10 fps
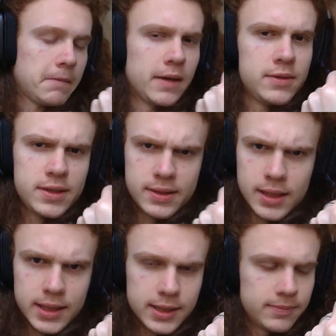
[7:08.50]
I've just
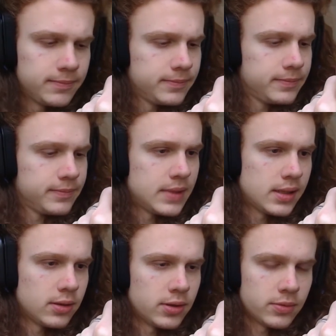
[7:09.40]
started,
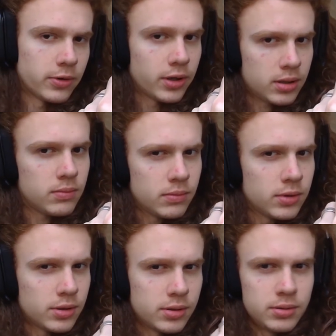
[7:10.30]
so don't worry,
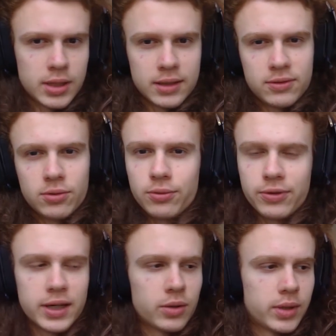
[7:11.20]
you're not too
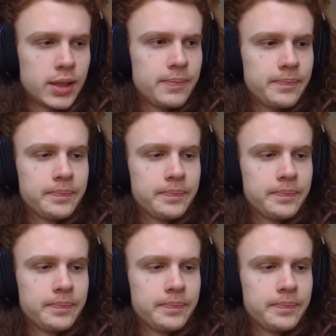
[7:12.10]
far away.